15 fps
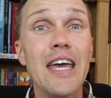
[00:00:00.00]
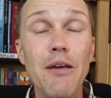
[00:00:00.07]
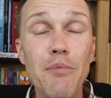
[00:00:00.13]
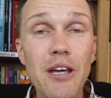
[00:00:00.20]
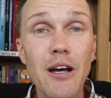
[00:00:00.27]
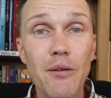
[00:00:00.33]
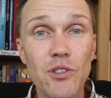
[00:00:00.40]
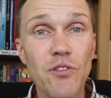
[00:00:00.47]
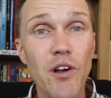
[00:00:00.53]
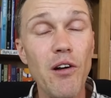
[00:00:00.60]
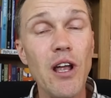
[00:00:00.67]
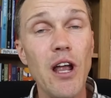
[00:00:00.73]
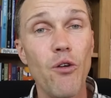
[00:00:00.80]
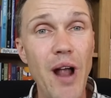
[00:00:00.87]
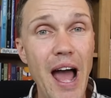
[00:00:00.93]
he becomes
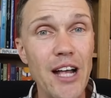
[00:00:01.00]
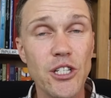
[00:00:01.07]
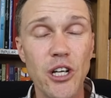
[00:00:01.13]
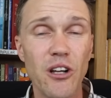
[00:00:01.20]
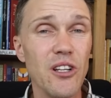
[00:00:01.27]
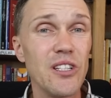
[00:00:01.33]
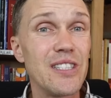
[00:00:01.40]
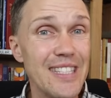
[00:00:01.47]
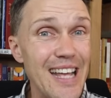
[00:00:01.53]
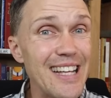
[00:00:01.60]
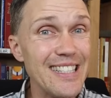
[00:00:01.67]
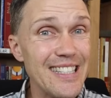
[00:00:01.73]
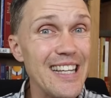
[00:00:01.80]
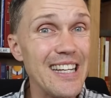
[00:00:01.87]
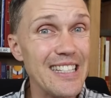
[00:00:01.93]
very irrational and
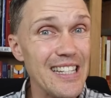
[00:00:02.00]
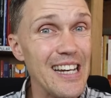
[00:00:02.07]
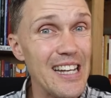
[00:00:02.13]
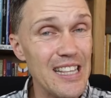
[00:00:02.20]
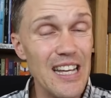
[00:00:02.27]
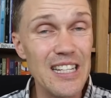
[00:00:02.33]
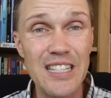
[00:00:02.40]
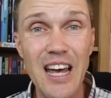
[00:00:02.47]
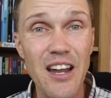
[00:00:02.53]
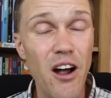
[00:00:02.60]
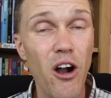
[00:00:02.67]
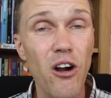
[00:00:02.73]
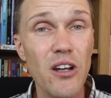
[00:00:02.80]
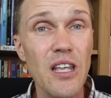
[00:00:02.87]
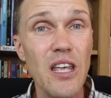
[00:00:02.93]
says things like this that
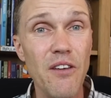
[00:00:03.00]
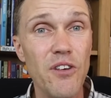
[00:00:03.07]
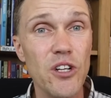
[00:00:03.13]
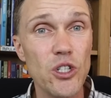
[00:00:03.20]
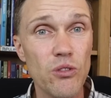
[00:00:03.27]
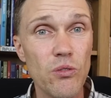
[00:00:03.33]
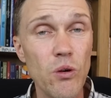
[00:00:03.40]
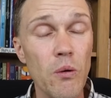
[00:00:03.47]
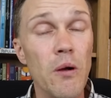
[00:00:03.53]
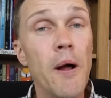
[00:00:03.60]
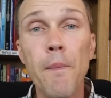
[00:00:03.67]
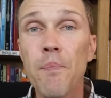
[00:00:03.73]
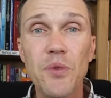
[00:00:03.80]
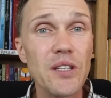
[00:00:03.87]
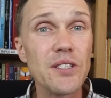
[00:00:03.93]
aren't even true.
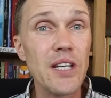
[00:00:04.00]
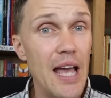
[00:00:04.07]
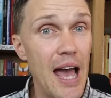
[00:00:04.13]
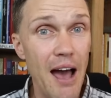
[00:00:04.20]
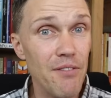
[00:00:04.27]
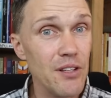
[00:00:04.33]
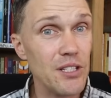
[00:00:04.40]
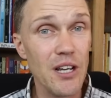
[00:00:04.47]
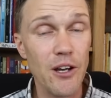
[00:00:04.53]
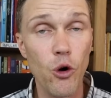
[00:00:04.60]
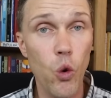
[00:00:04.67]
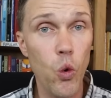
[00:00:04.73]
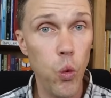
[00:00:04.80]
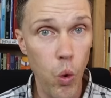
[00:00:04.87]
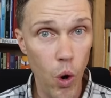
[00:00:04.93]
Does he have a
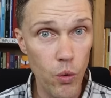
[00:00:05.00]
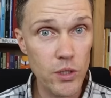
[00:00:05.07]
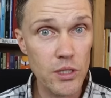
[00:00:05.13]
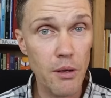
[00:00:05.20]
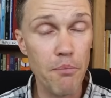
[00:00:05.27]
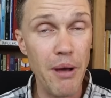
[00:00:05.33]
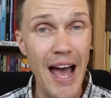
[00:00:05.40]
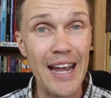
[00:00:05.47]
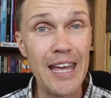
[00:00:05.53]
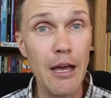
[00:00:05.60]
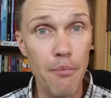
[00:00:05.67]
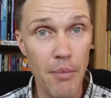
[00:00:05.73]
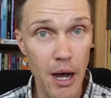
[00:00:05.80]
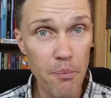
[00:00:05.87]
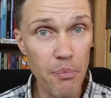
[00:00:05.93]
single quote to back
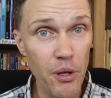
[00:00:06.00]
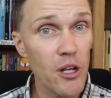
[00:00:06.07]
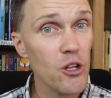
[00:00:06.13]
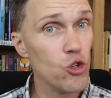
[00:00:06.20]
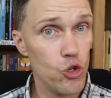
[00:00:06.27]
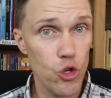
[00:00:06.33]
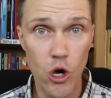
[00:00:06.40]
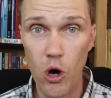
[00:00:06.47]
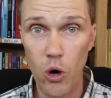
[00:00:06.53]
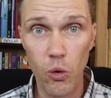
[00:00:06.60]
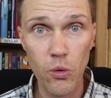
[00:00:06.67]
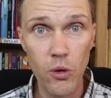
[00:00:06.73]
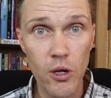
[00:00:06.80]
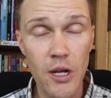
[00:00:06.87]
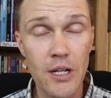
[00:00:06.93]
him up?
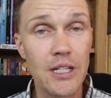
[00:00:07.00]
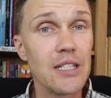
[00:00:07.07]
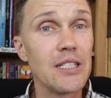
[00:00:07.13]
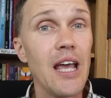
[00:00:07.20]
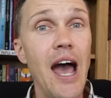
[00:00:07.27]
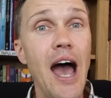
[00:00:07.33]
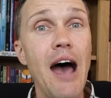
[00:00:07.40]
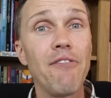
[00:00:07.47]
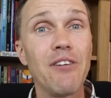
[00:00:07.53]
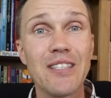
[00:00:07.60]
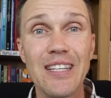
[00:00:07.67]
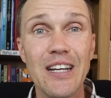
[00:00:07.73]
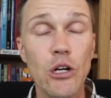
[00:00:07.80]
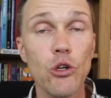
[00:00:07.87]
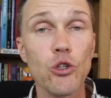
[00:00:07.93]
No. Does he have a
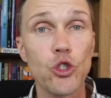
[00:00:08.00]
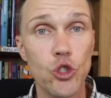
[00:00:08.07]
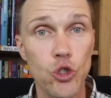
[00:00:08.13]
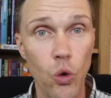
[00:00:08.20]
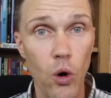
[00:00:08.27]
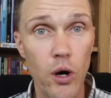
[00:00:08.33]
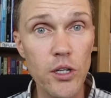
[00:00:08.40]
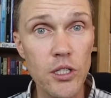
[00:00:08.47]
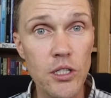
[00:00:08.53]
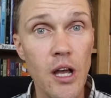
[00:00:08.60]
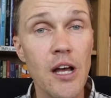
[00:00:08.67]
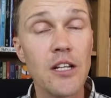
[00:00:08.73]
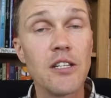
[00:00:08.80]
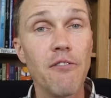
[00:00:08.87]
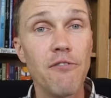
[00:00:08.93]
single source
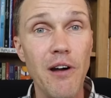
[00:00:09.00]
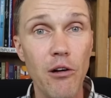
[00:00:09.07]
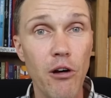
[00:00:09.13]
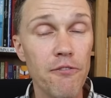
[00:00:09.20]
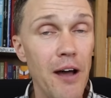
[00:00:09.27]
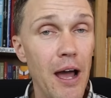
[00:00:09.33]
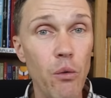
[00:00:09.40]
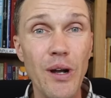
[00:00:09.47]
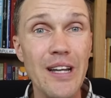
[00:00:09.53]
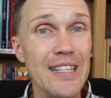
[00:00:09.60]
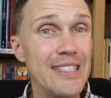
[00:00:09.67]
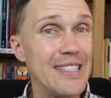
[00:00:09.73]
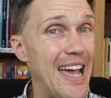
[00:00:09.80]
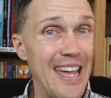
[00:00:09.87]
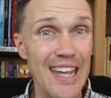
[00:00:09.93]
to verify what
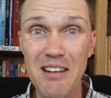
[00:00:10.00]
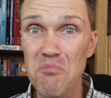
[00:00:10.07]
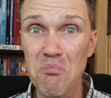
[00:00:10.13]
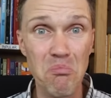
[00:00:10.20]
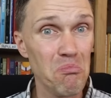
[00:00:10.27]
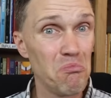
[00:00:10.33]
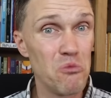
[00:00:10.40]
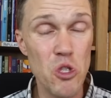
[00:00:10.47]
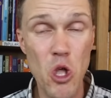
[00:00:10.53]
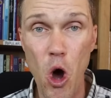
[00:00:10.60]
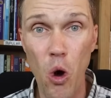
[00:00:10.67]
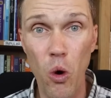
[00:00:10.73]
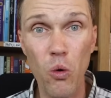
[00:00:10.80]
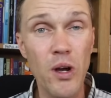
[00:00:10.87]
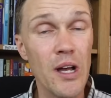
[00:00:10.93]
he's saying?
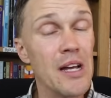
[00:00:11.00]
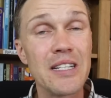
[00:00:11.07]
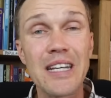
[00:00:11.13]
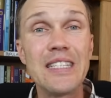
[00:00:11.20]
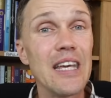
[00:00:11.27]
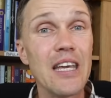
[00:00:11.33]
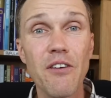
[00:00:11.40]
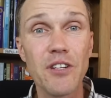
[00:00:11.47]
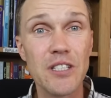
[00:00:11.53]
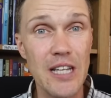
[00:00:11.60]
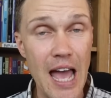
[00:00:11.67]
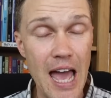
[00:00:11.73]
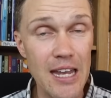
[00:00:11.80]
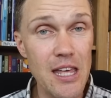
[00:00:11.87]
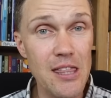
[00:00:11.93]
No. Does he give us
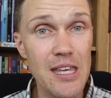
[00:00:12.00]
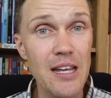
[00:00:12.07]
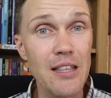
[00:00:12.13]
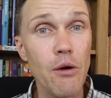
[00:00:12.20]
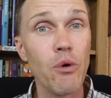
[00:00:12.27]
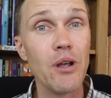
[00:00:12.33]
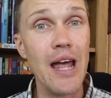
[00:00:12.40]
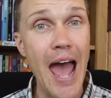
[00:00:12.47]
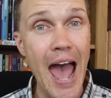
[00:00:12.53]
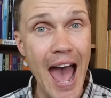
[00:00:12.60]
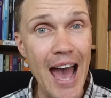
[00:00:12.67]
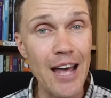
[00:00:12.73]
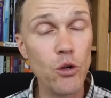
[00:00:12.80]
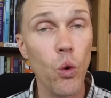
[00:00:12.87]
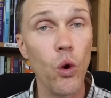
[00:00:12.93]
anything that would
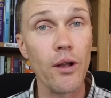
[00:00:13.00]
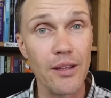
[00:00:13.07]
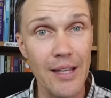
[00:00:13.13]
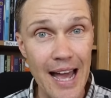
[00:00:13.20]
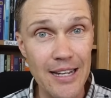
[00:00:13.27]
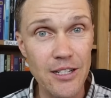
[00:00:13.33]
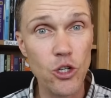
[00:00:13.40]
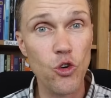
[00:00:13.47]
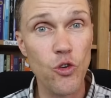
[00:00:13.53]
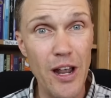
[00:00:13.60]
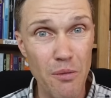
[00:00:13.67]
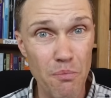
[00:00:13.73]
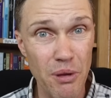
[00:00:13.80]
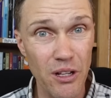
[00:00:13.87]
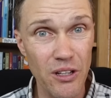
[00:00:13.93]
add or lend
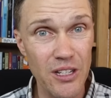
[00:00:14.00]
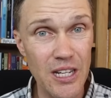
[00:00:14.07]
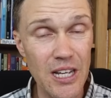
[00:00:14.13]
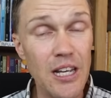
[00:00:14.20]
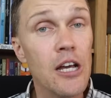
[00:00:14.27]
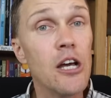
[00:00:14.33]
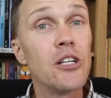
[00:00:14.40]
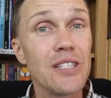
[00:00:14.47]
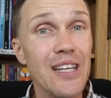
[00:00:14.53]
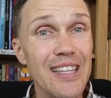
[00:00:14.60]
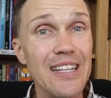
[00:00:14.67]
credibility to